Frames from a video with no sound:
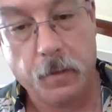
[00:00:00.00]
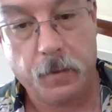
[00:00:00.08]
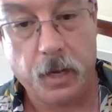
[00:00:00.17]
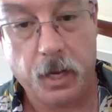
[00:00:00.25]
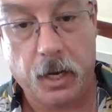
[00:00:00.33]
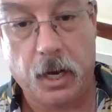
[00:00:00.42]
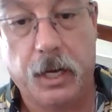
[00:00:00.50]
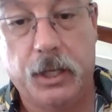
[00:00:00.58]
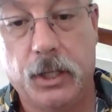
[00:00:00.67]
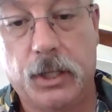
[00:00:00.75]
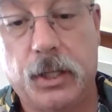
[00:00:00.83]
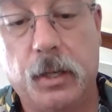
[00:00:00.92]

Then I just